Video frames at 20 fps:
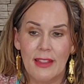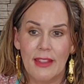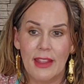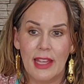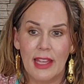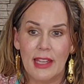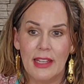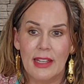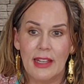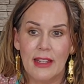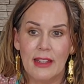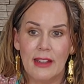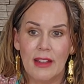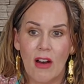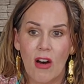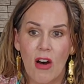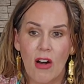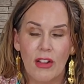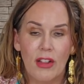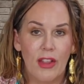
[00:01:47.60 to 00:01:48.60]
then
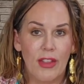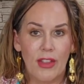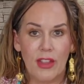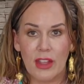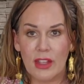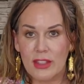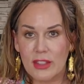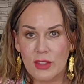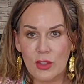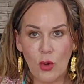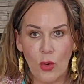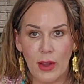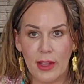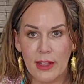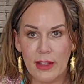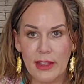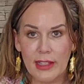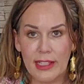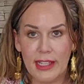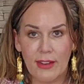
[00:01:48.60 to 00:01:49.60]
all of the
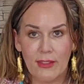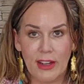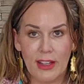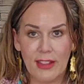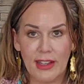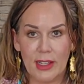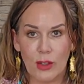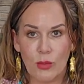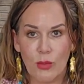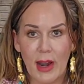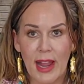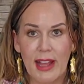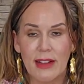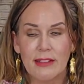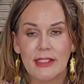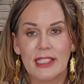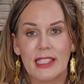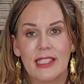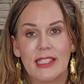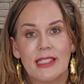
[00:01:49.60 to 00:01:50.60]
soil and everything
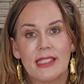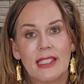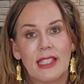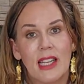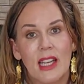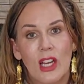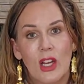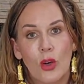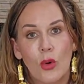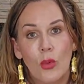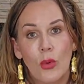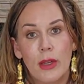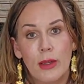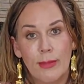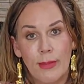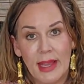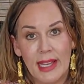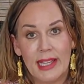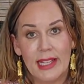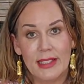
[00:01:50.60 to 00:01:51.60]
around it will
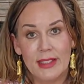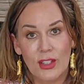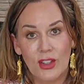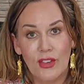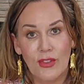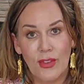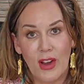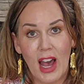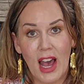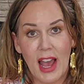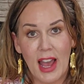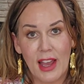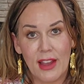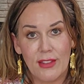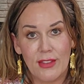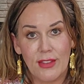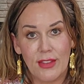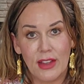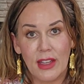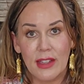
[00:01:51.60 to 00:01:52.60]
make it survive
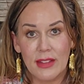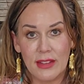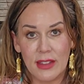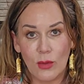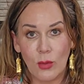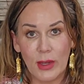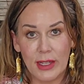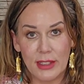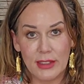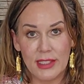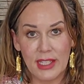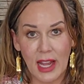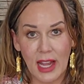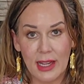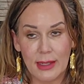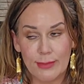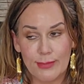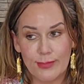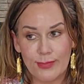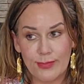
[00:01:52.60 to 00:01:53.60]
in the
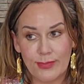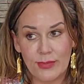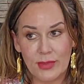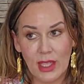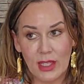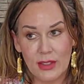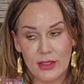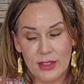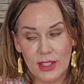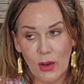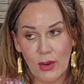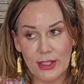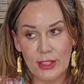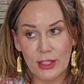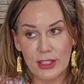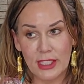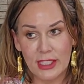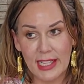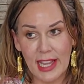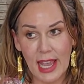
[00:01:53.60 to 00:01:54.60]
wintertime. So I
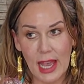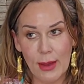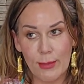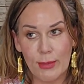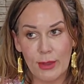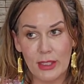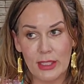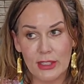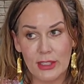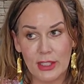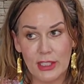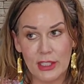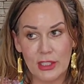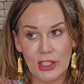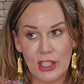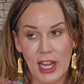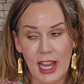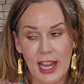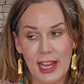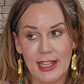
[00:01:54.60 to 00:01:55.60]
took a gamble, I took a
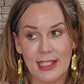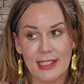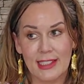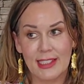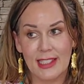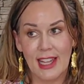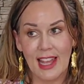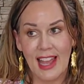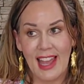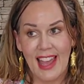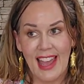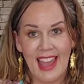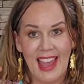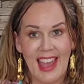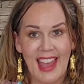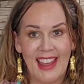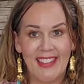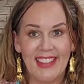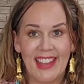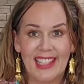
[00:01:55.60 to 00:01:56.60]
chance,
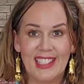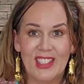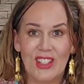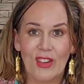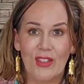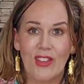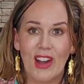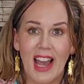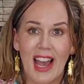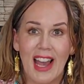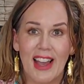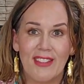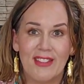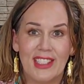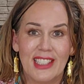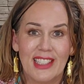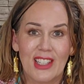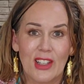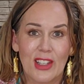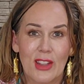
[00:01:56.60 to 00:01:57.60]
and they survived
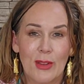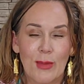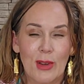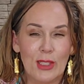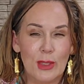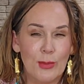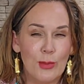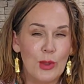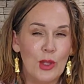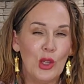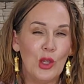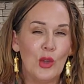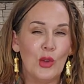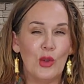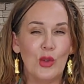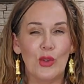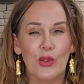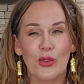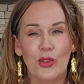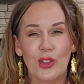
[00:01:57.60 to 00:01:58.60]
and they're the most
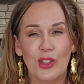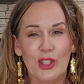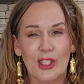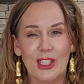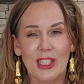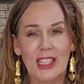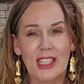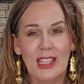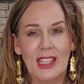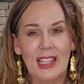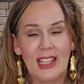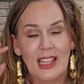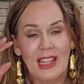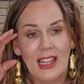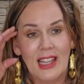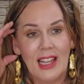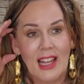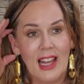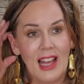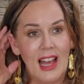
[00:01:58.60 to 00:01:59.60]
beautiful
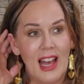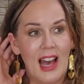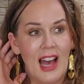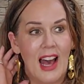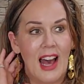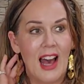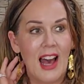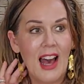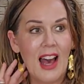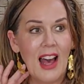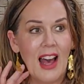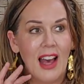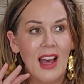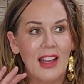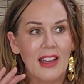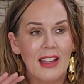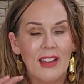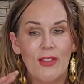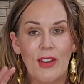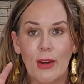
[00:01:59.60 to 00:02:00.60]
uh,
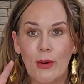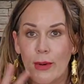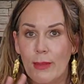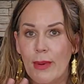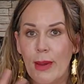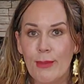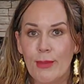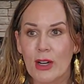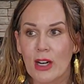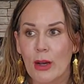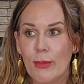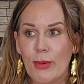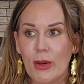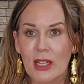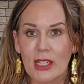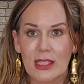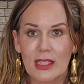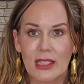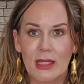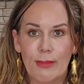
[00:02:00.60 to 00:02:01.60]
if I remember, I'll put
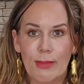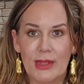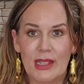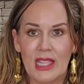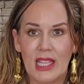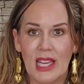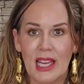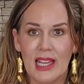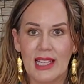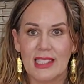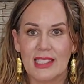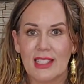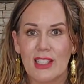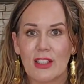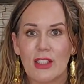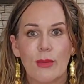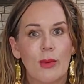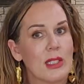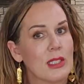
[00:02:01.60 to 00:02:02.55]
a clip at the end. They're the